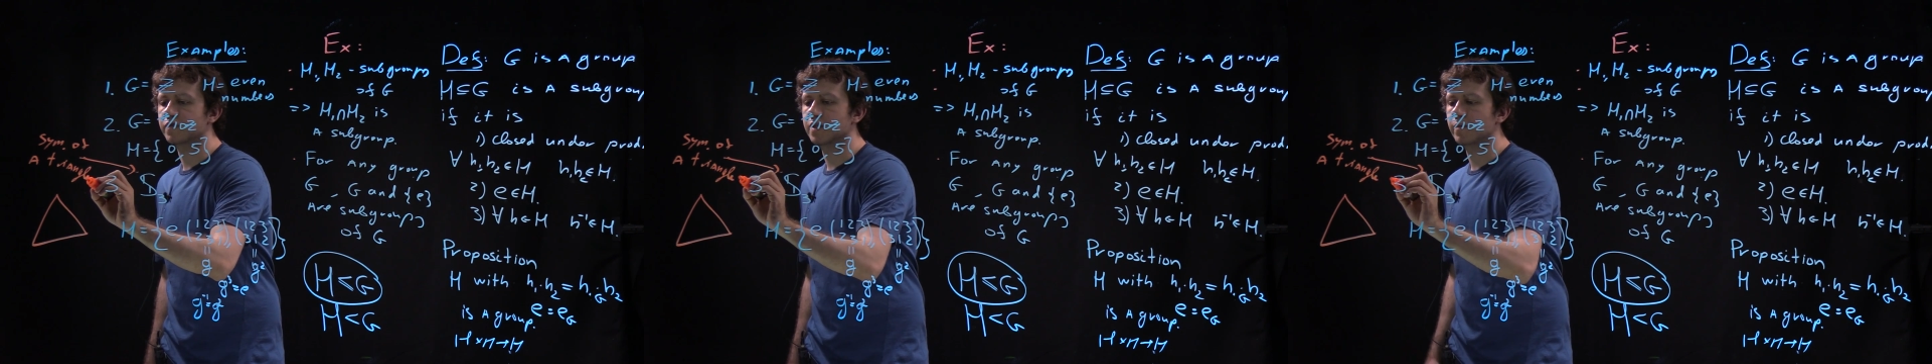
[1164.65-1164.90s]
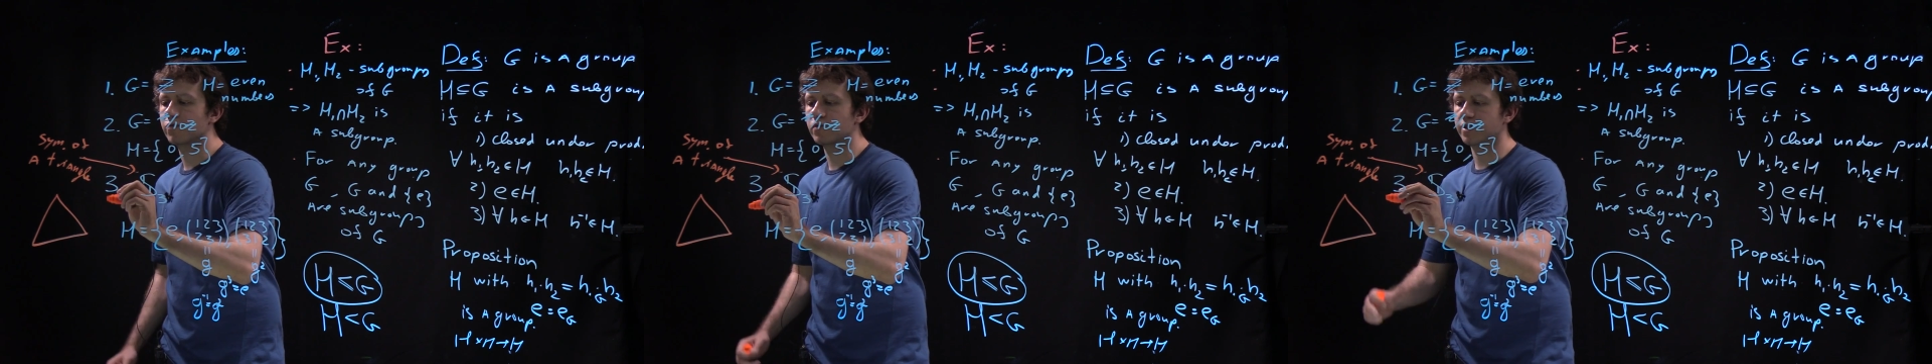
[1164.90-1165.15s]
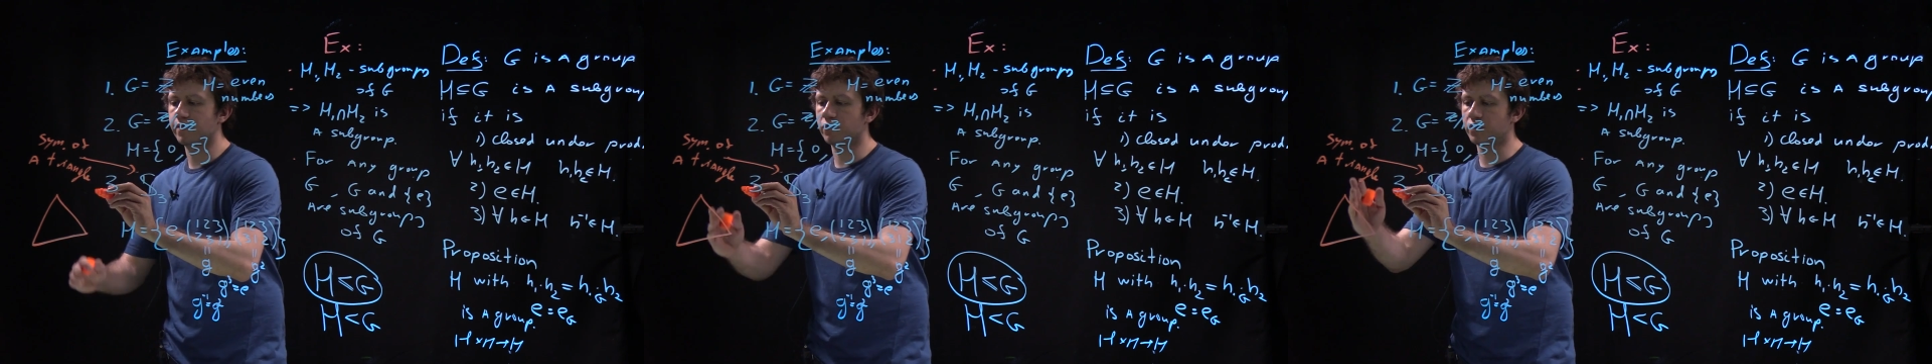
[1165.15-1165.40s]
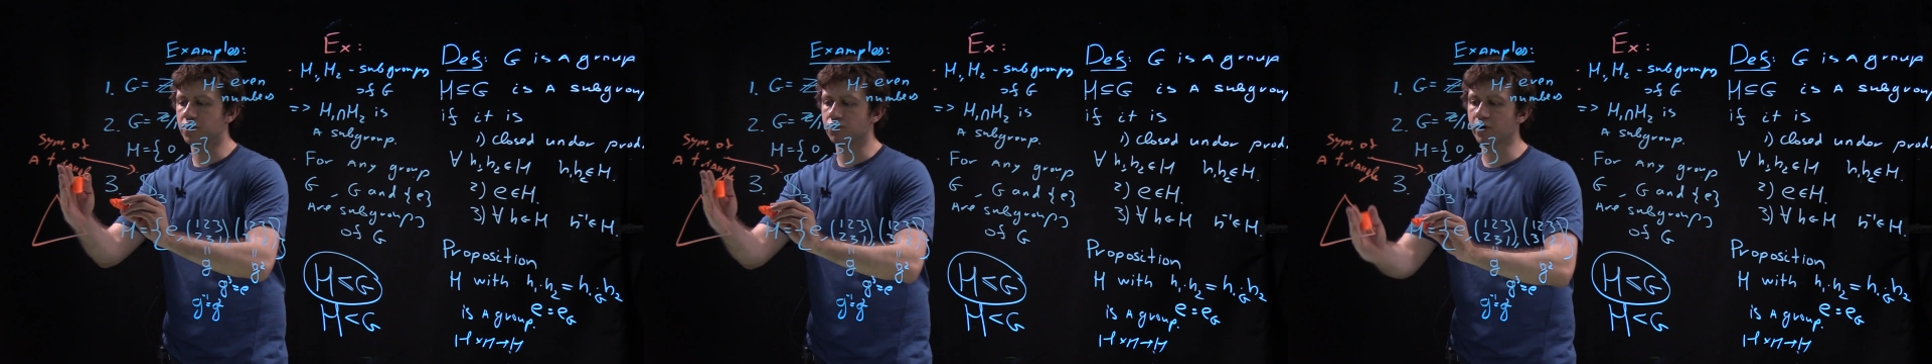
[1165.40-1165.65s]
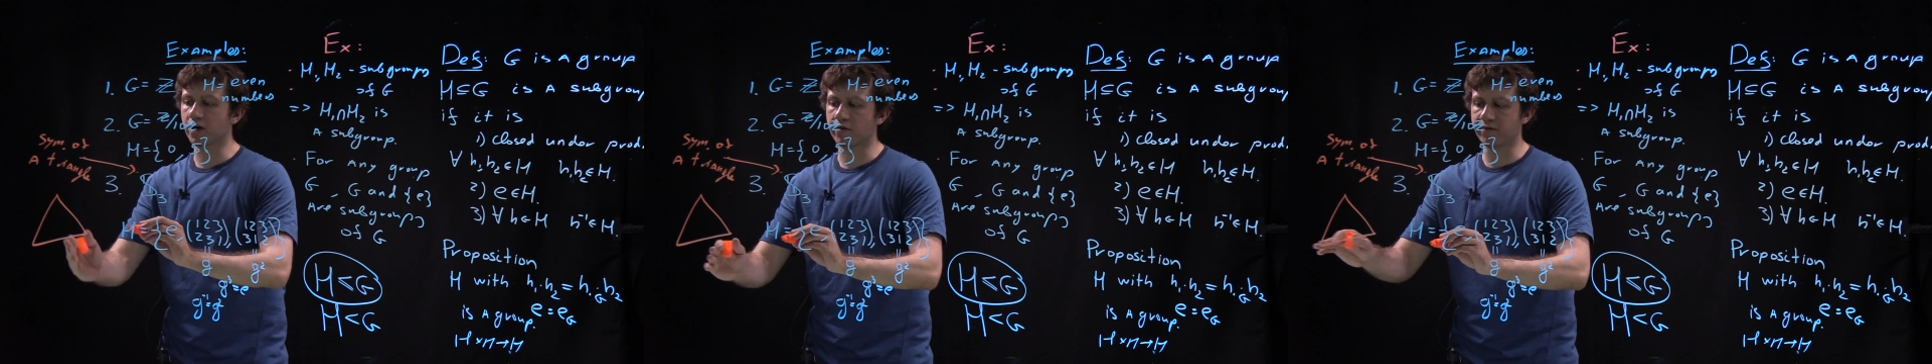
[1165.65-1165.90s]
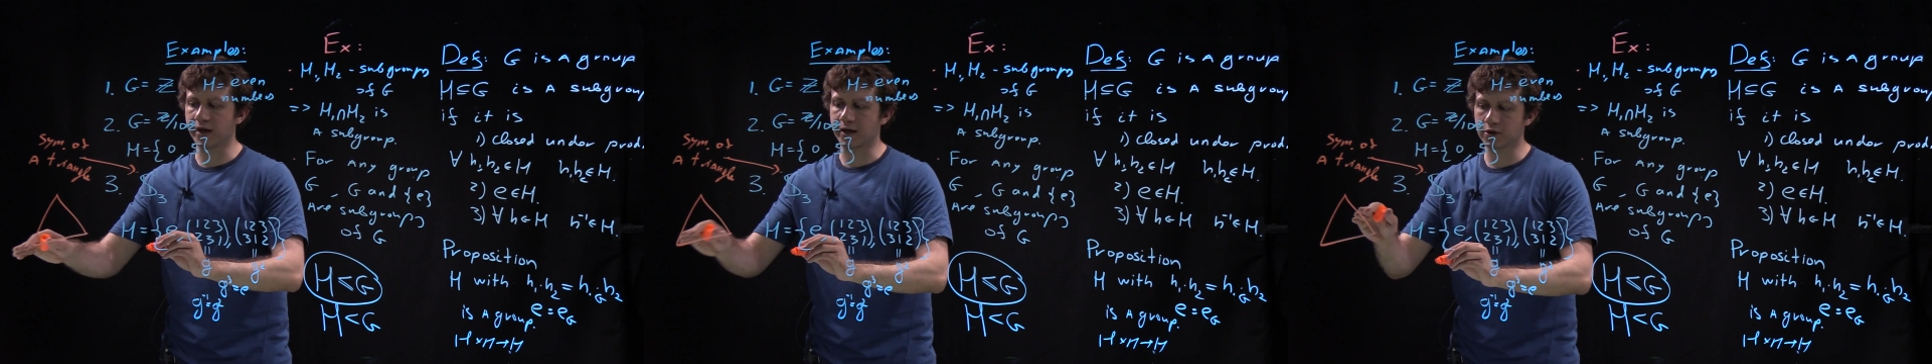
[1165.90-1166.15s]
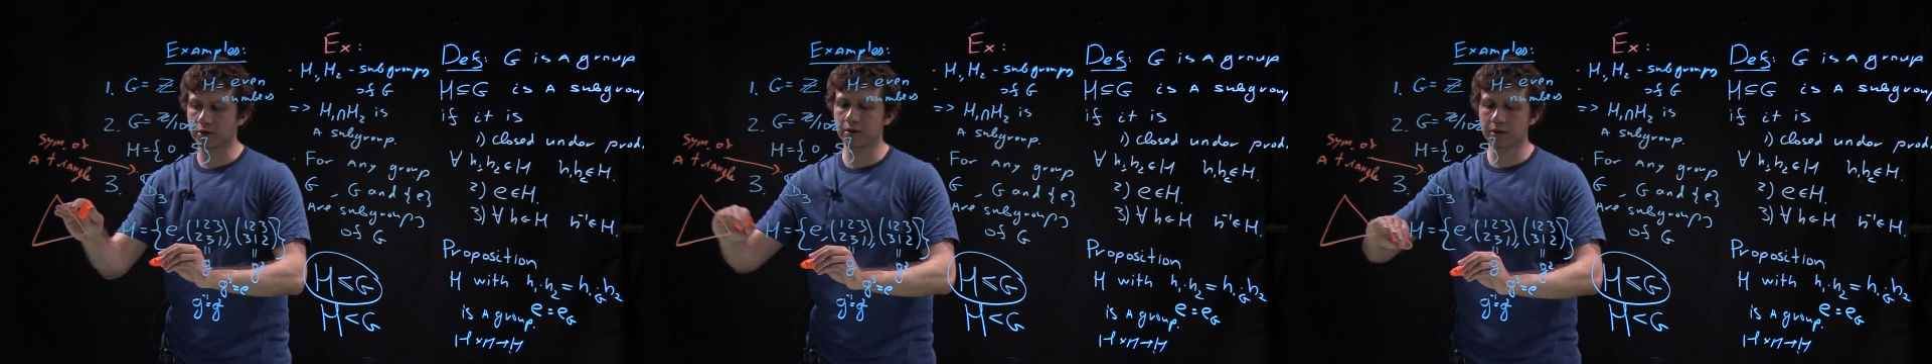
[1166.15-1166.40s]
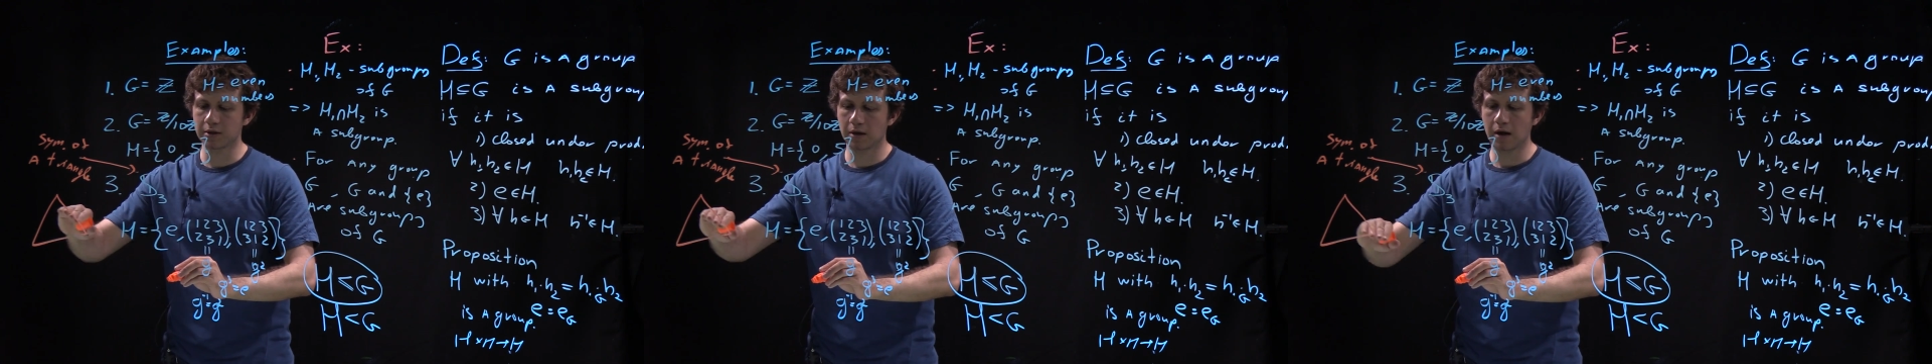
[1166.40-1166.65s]
symmetries, there were 3
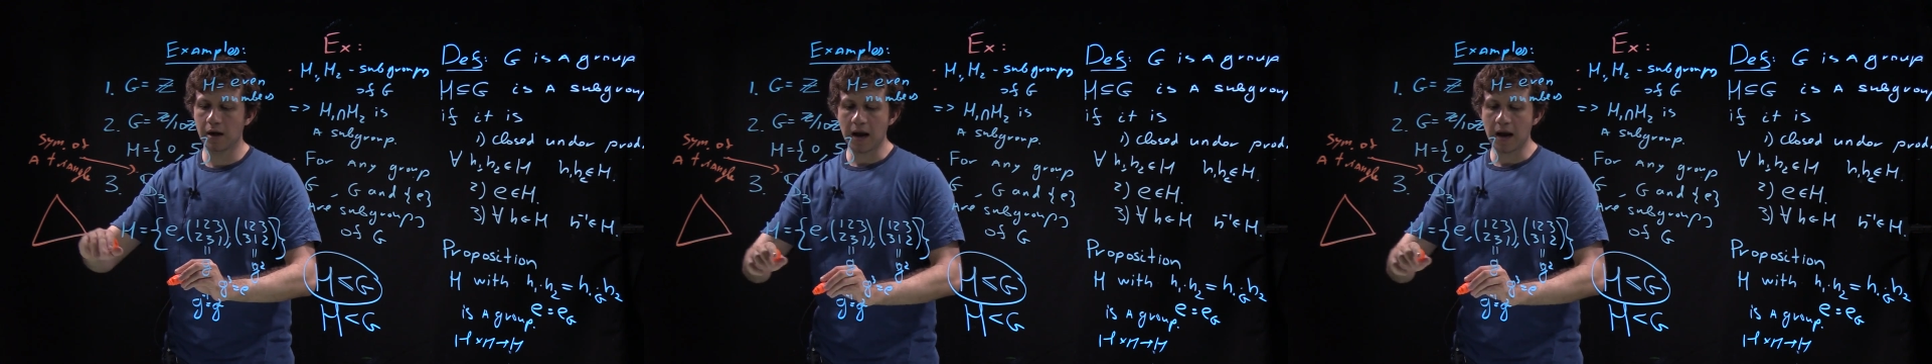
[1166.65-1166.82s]
reflections